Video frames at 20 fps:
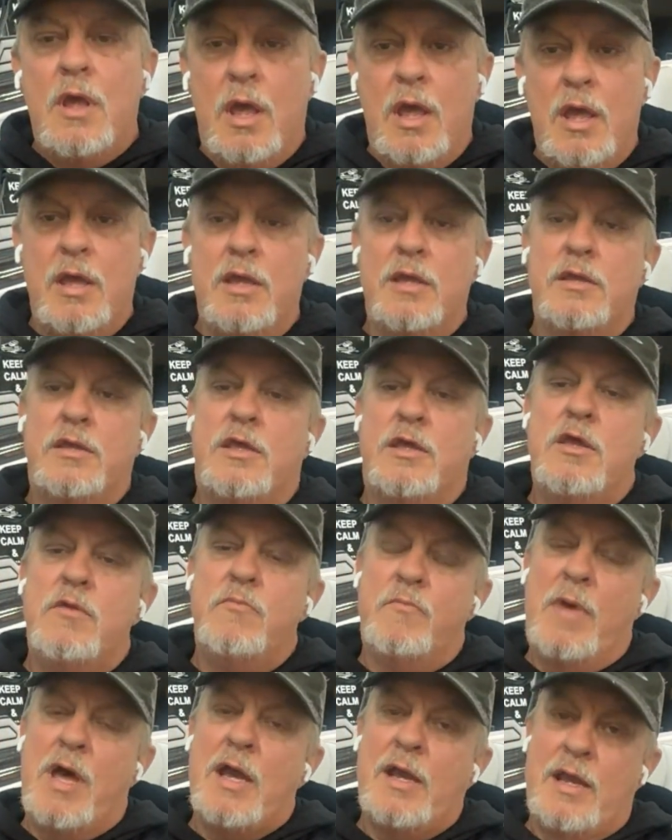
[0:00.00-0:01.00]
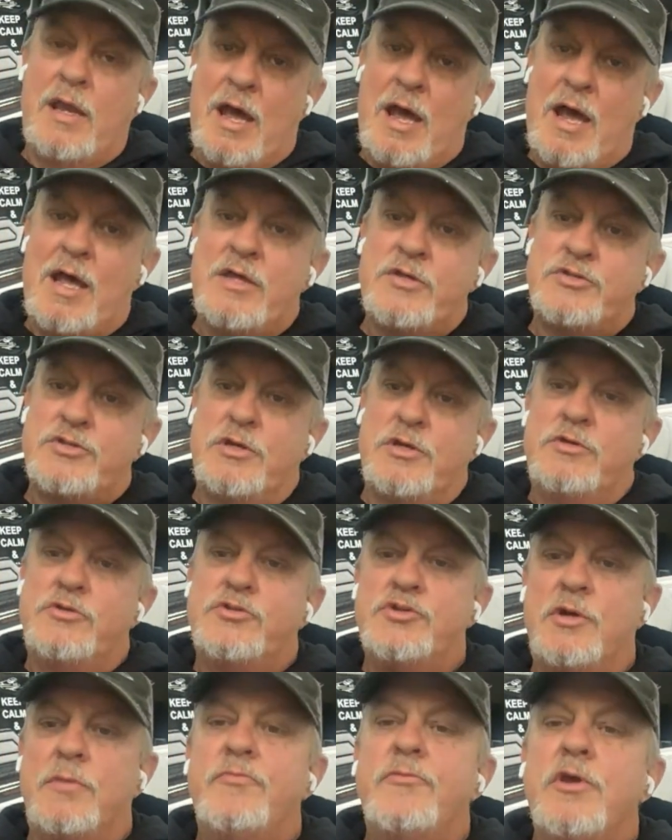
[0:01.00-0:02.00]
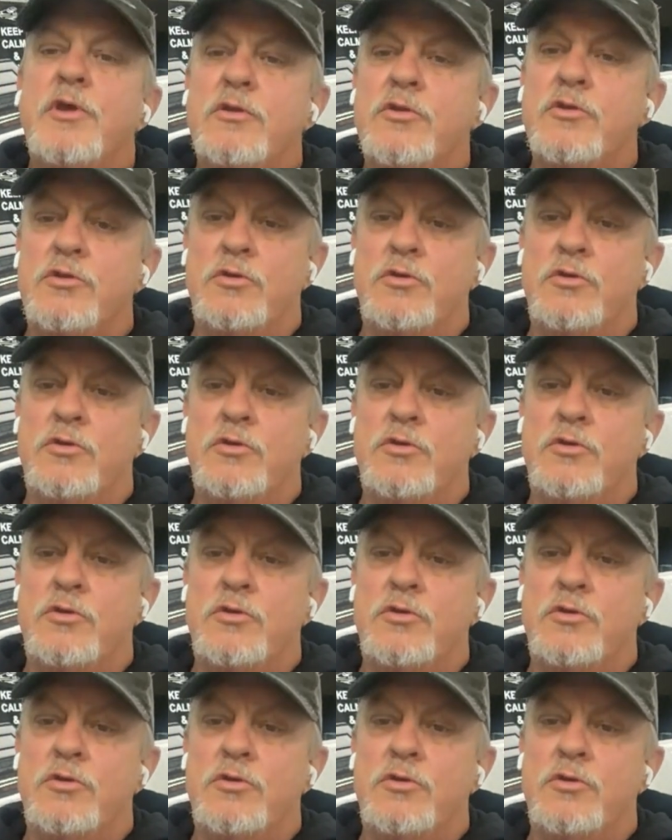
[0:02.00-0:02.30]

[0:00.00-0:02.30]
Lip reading: and keep my guys something